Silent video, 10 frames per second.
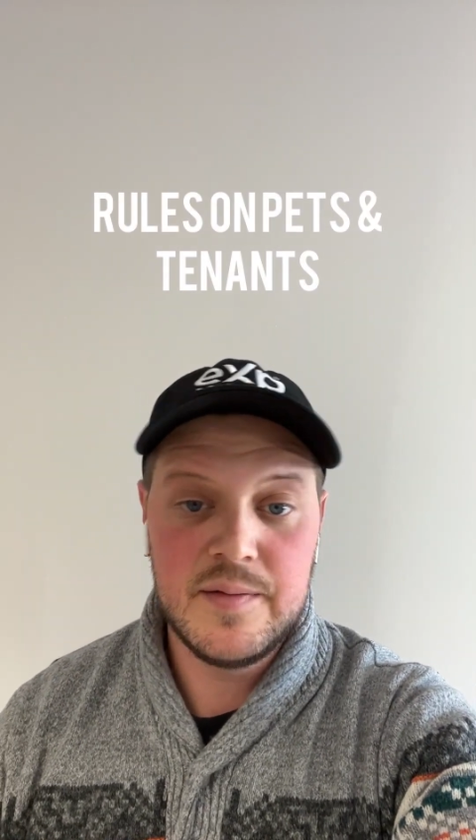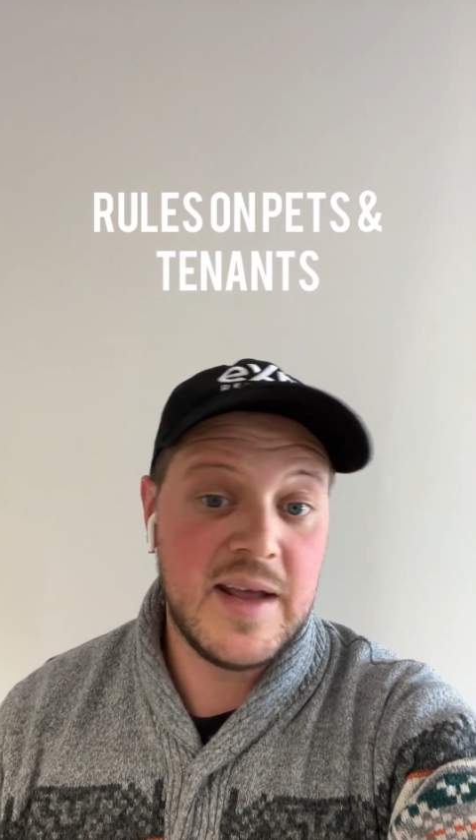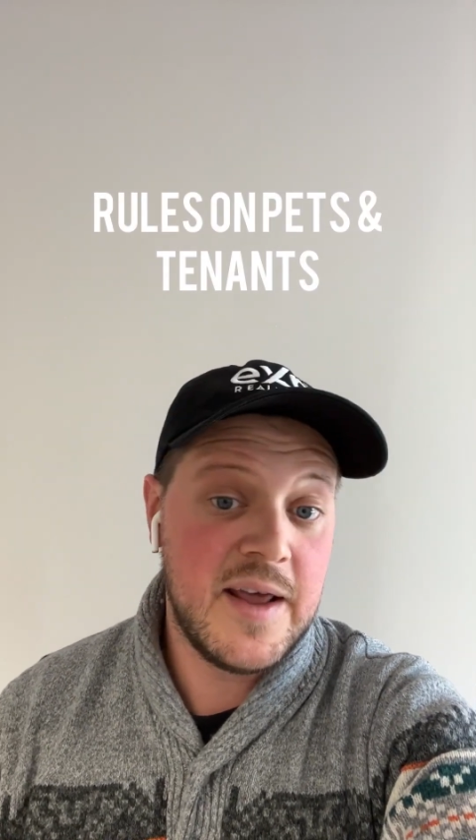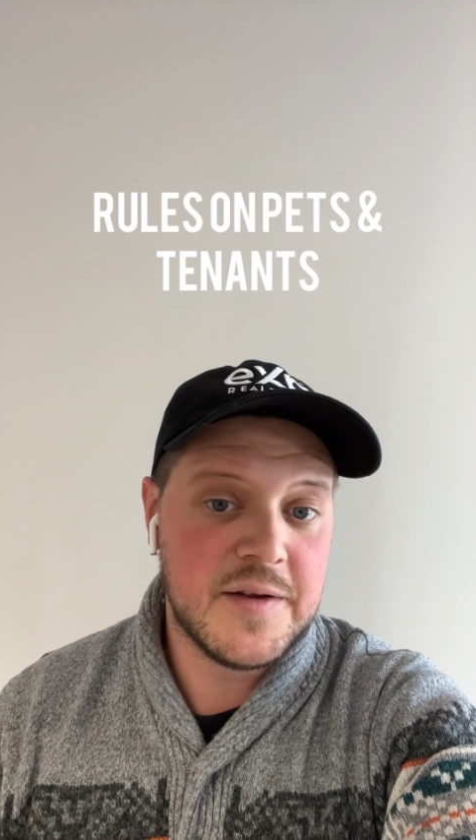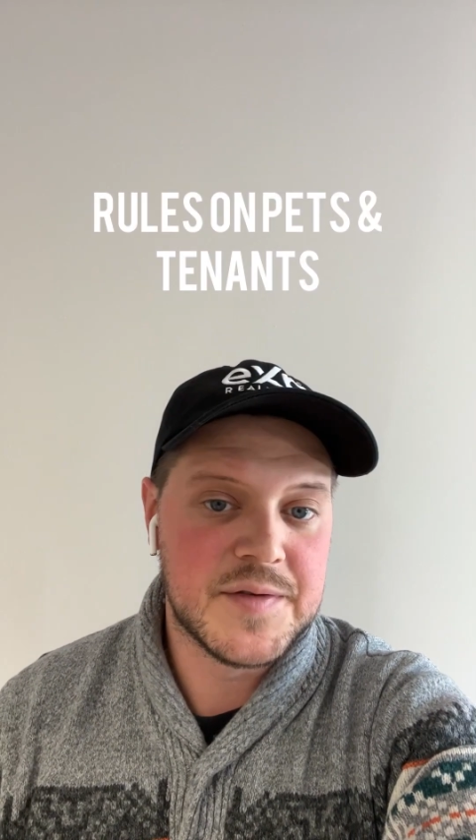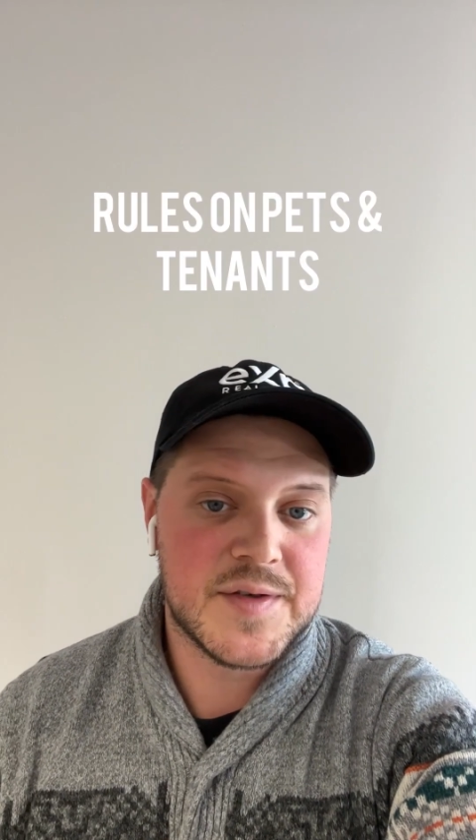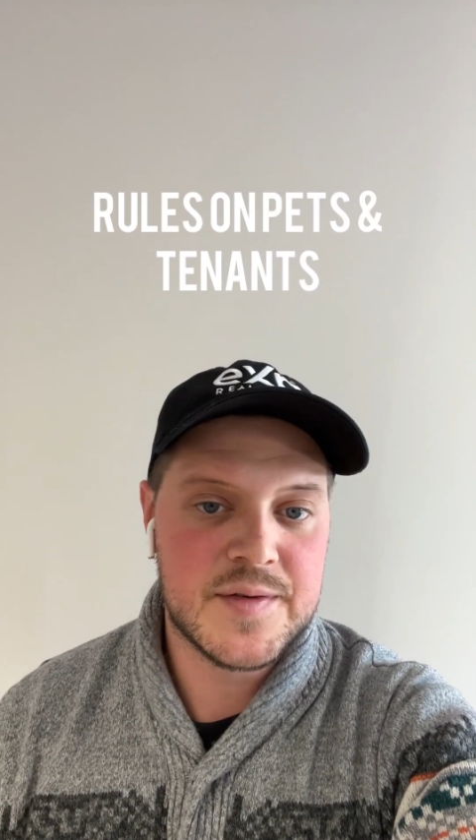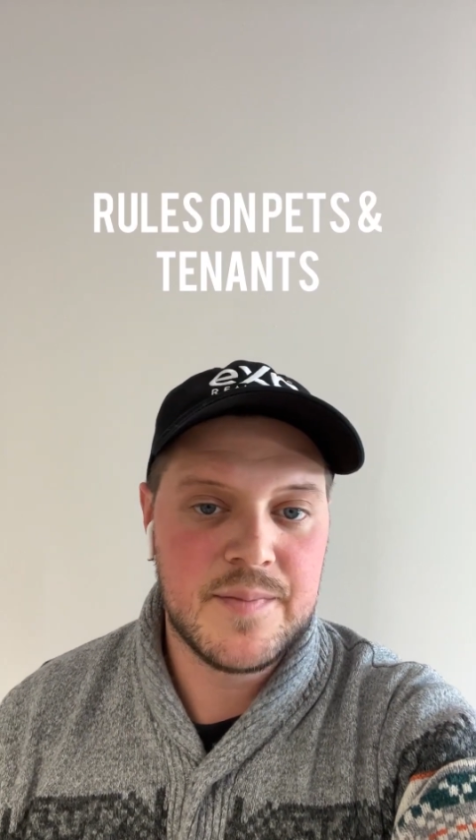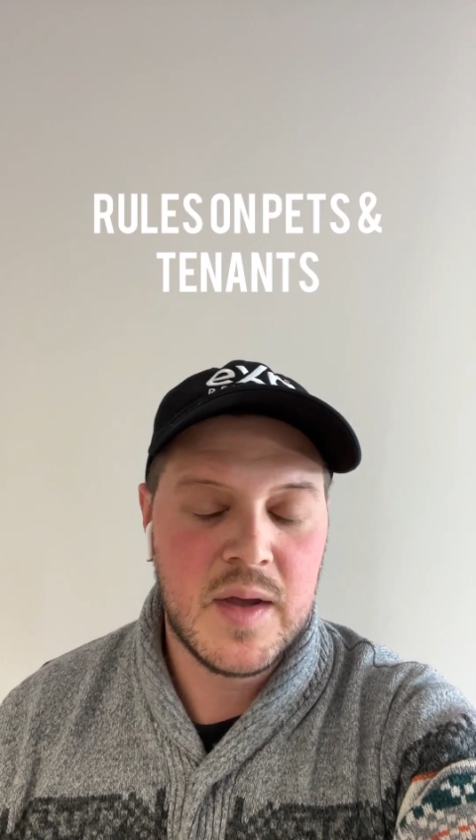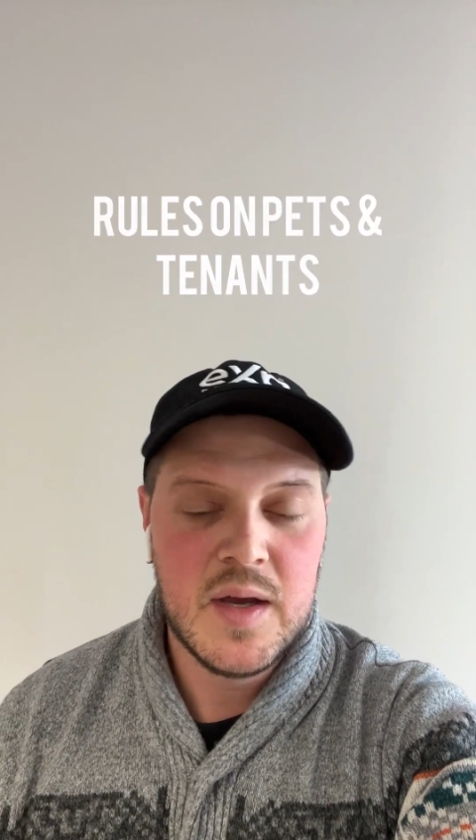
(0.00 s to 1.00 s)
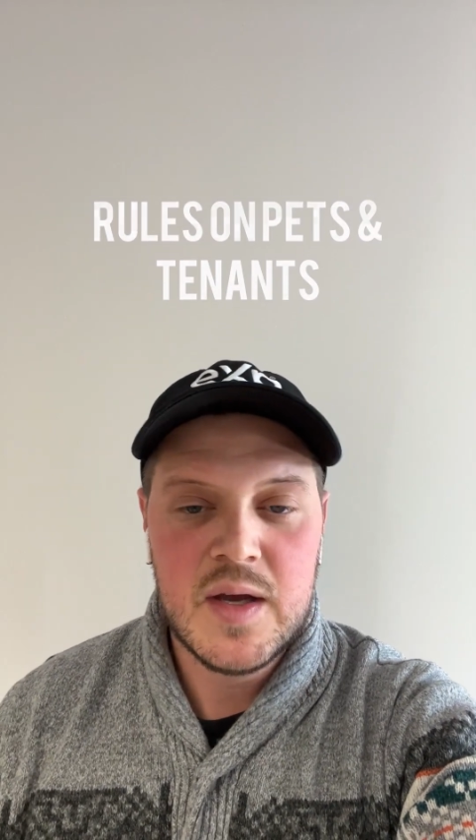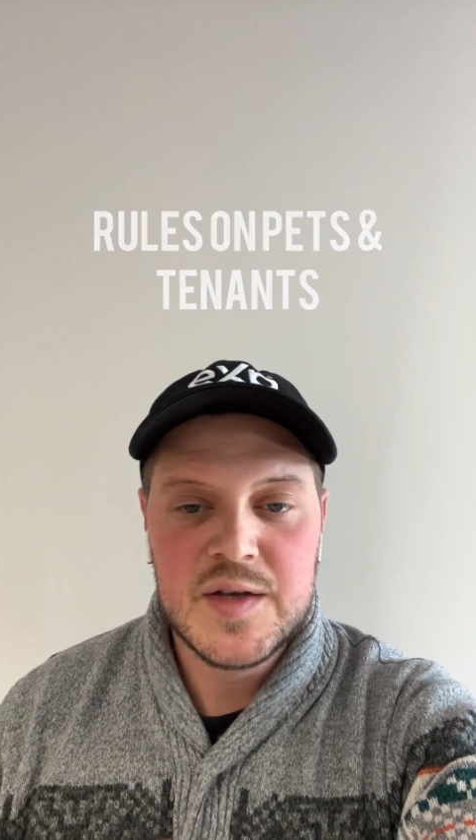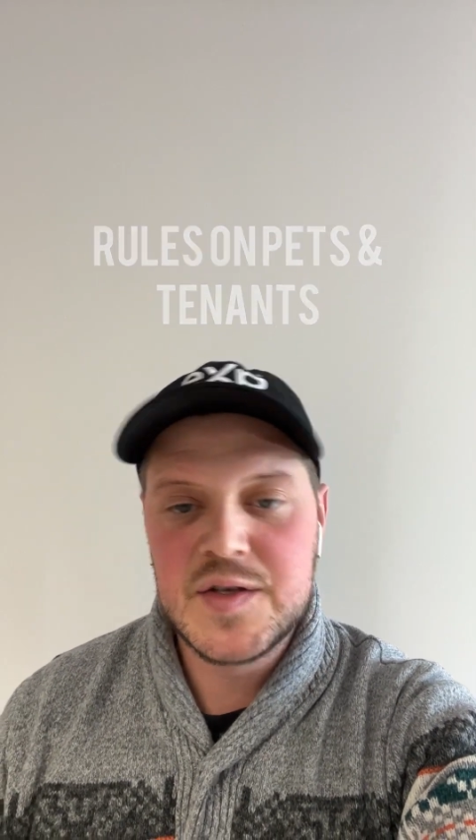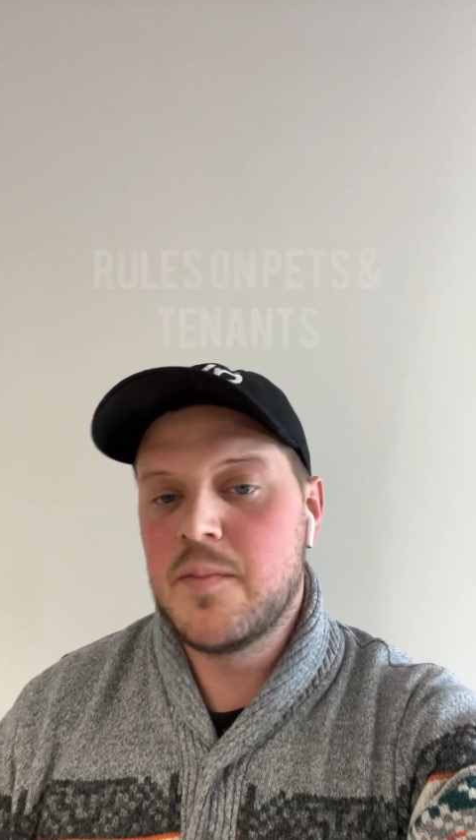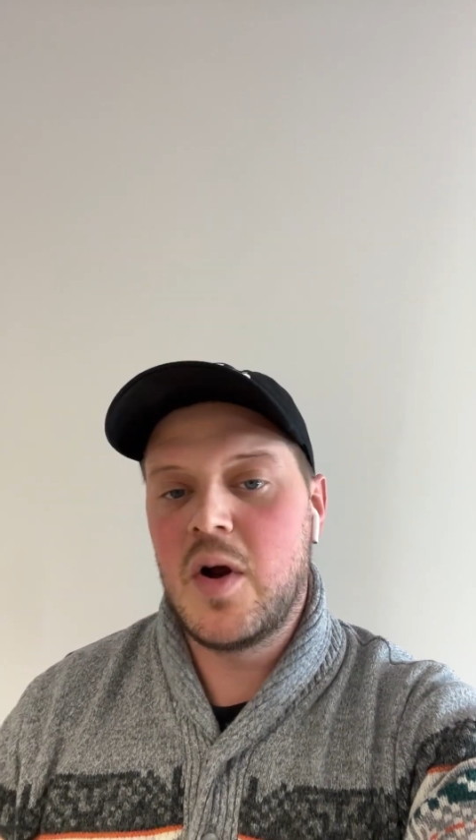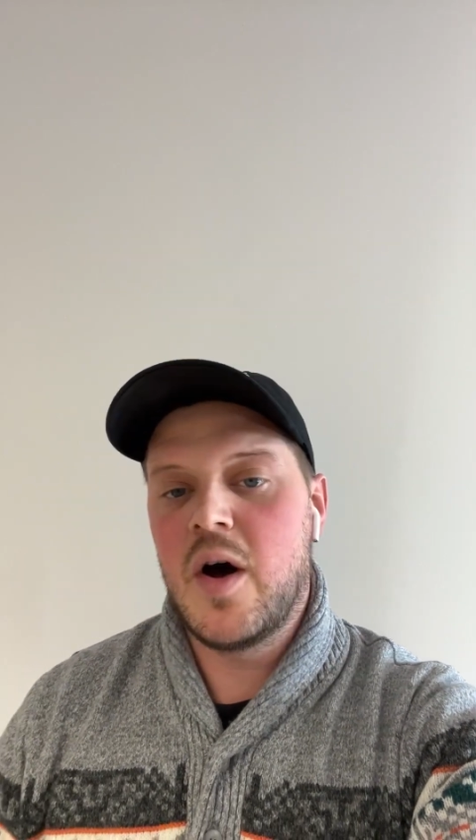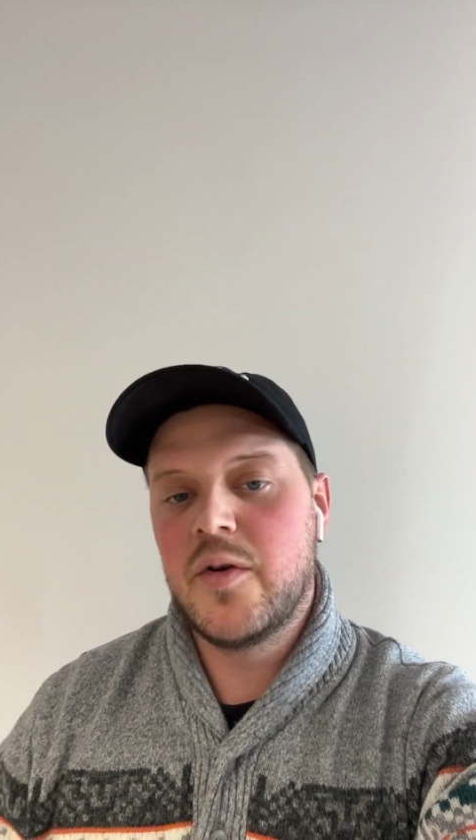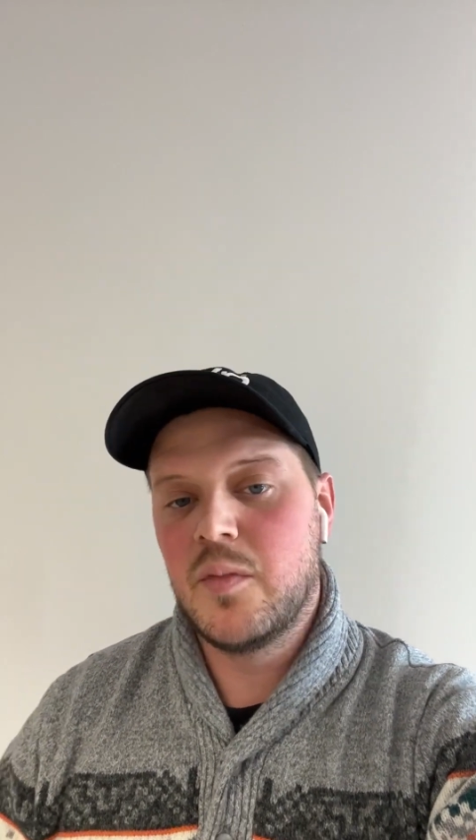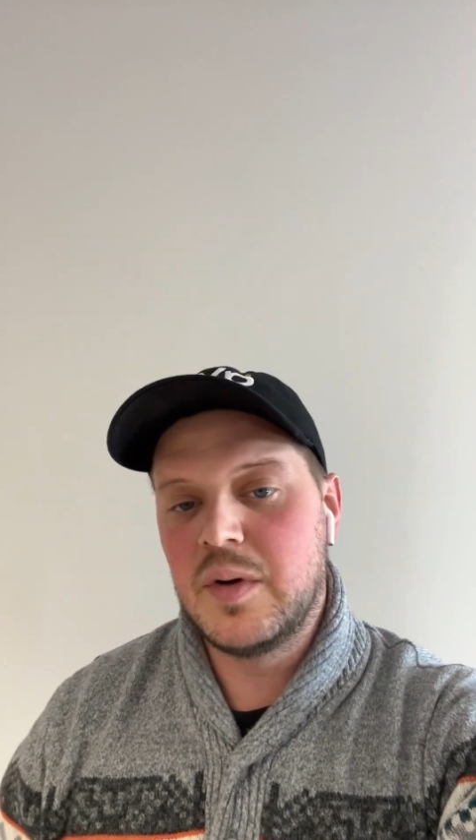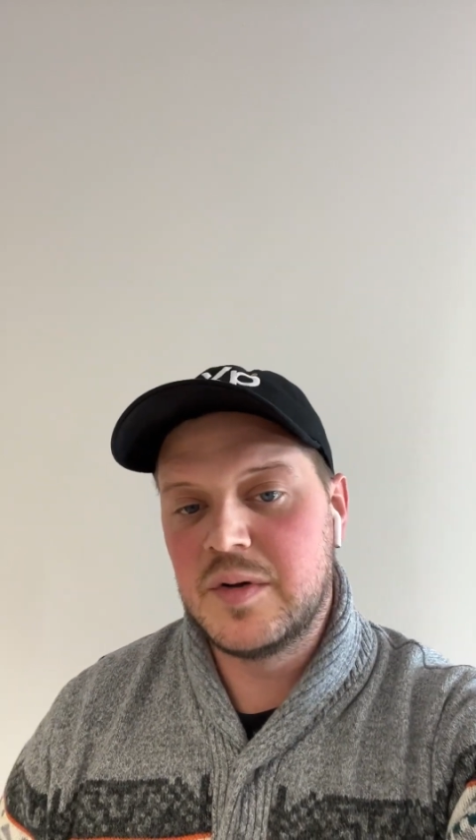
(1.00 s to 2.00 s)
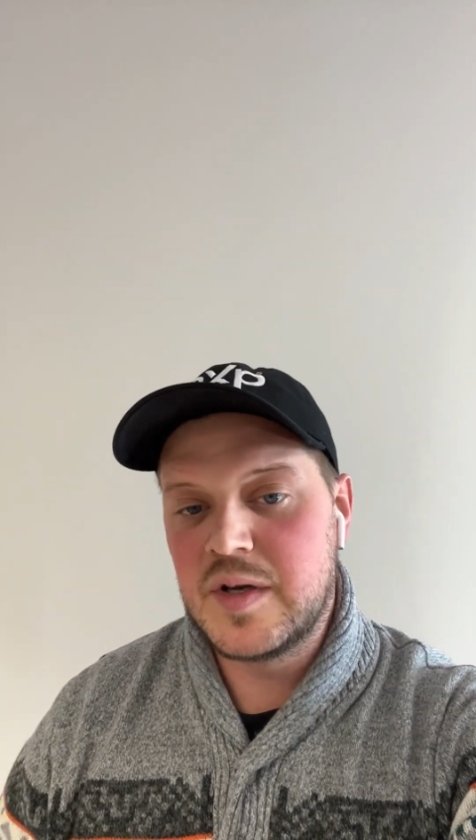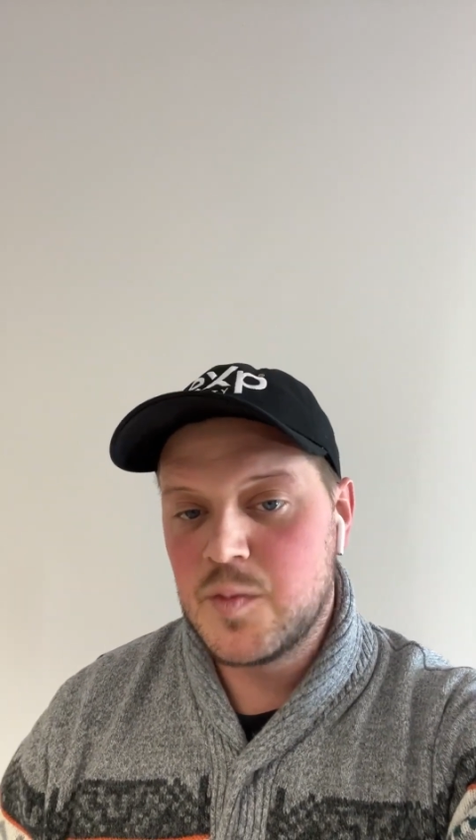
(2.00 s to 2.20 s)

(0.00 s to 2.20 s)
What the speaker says: tenants. Some condo buildings